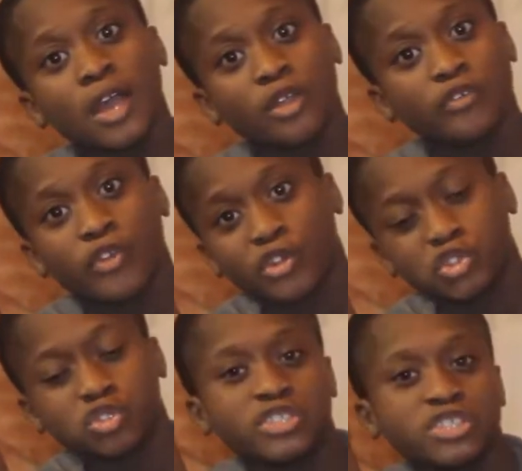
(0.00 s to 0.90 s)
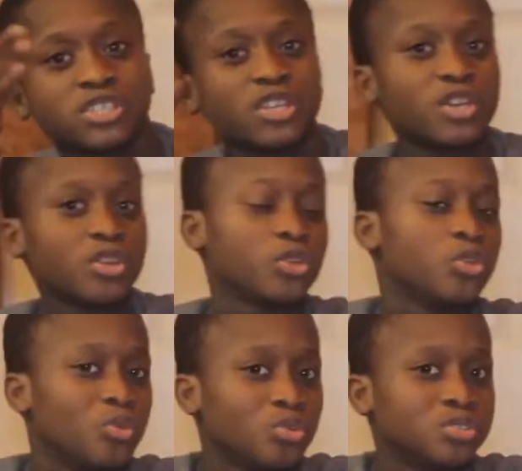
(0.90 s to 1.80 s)
kind of countries
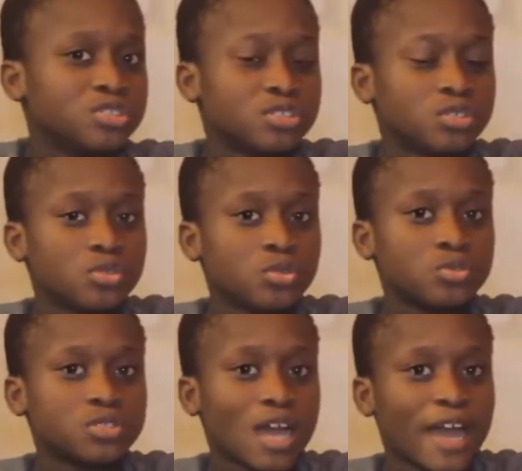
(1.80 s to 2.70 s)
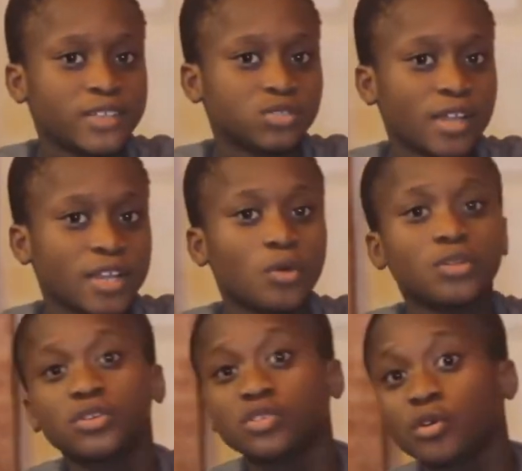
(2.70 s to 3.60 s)
use Android,
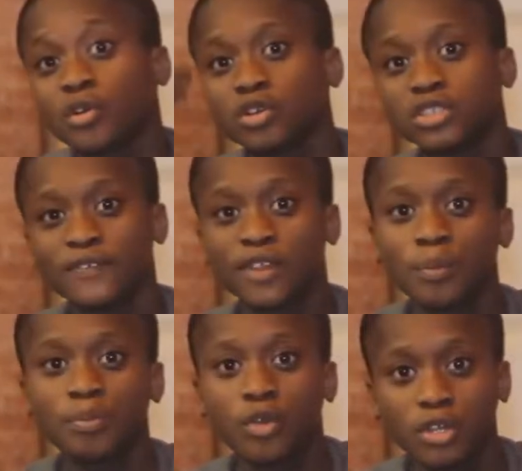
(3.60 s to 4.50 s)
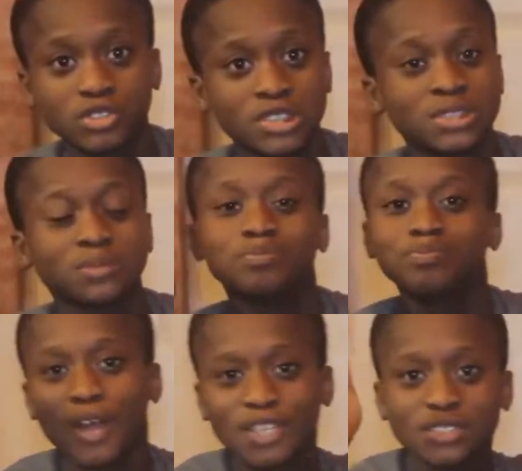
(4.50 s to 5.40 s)
also developed countries,
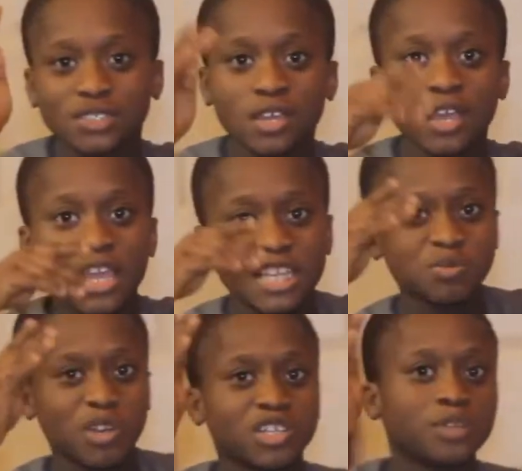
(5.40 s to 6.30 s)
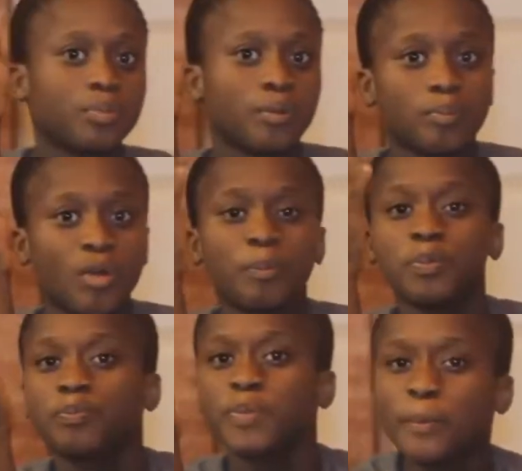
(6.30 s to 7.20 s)
but
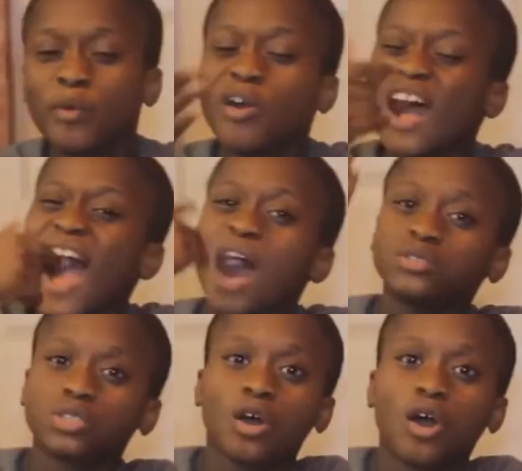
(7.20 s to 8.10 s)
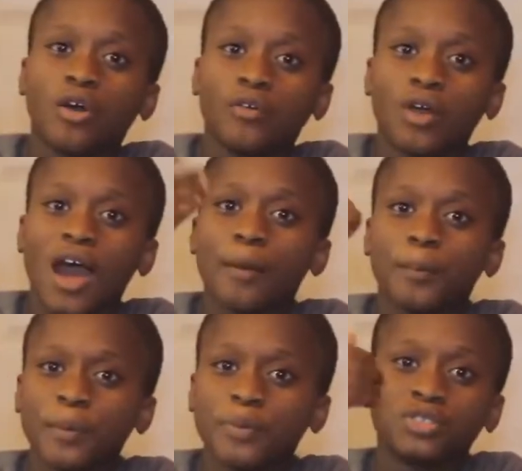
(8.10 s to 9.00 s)
more people
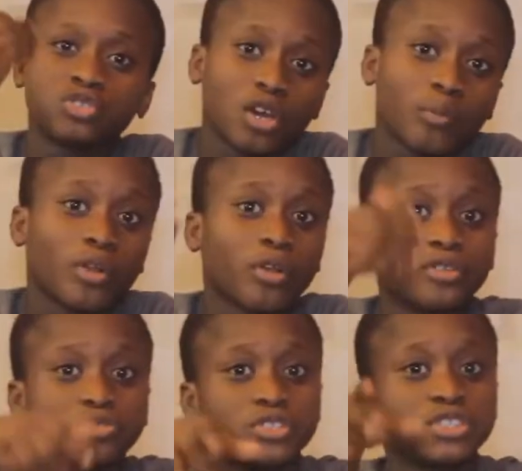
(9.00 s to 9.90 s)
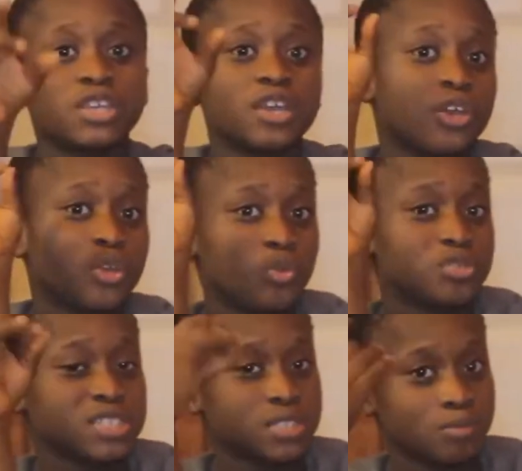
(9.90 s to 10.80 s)
people in third world countries
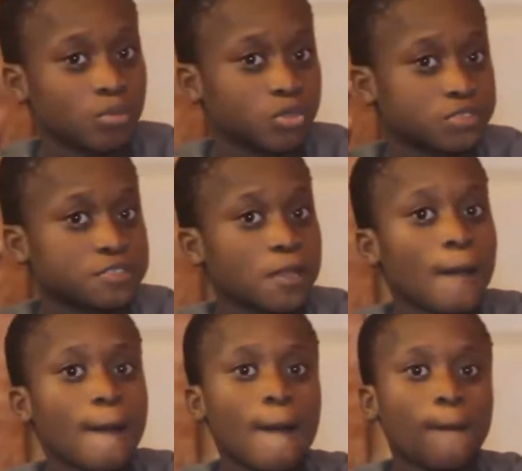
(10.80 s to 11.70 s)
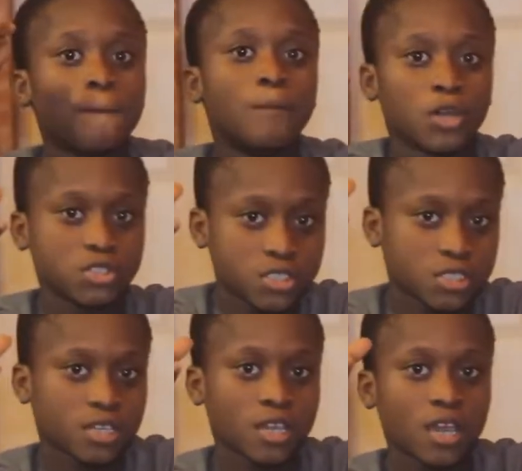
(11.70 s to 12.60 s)
use it the most.
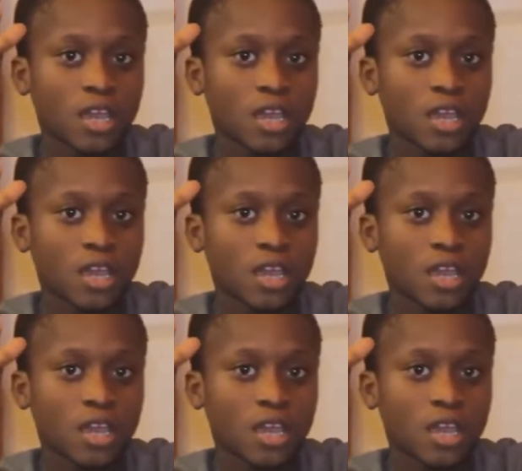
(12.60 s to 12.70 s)
But